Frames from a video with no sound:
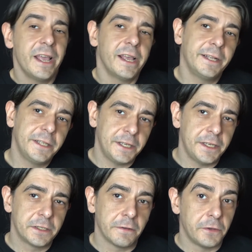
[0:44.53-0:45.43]
and the
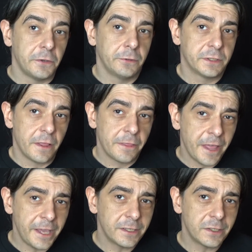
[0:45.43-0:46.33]
ease of use,
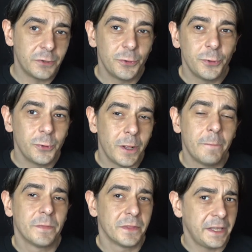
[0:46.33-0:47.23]
thanks to
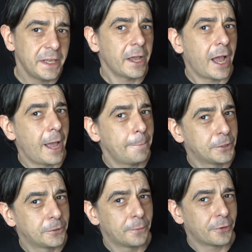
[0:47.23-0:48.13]
the
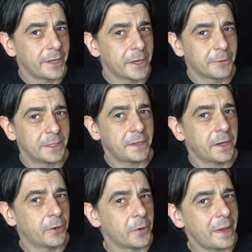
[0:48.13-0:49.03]
aperture priority
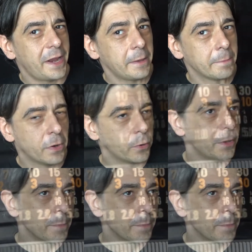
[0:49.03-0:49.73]
automatic mode.